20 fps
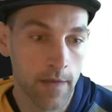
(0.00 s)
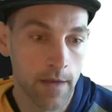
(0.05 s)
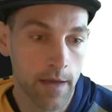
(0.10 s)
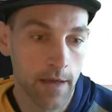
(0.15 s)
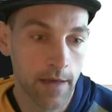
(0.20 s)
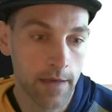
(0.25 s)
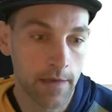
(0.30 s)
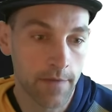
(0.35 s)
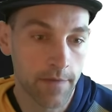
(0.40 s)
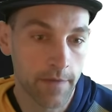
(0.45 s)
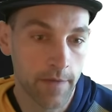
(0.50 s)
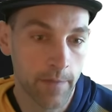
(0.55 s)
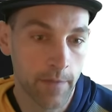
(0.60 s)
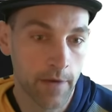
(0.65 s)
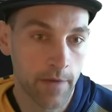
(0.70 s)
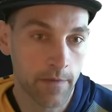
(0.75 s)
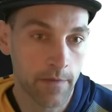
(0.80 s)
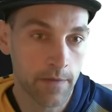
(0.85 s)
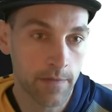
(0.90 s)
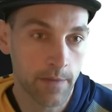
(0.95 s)
then I can ephemerate
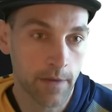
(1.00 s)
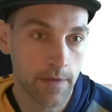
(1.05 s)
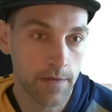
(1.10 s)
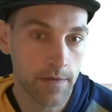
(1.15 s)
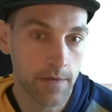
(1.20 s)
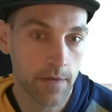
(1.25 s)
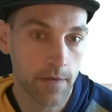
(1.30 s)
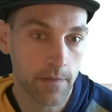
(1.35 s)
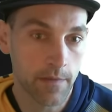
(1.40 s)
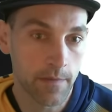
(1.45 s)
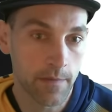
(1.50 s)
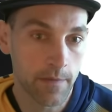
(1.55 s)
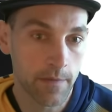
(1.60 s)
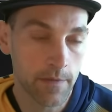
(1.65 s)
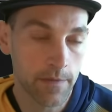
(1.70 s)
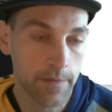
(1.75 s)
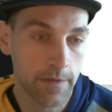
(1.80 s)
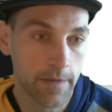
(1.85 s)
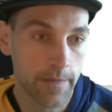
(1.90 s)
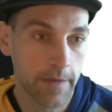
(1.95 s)
in response to the removal
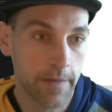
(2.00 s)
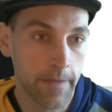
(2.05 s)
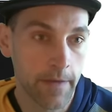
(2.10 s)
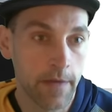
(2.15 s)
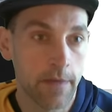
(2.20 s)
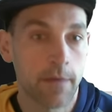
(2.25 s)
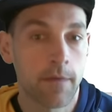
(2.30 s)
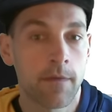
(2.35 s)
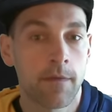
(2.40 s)
spell, maybe.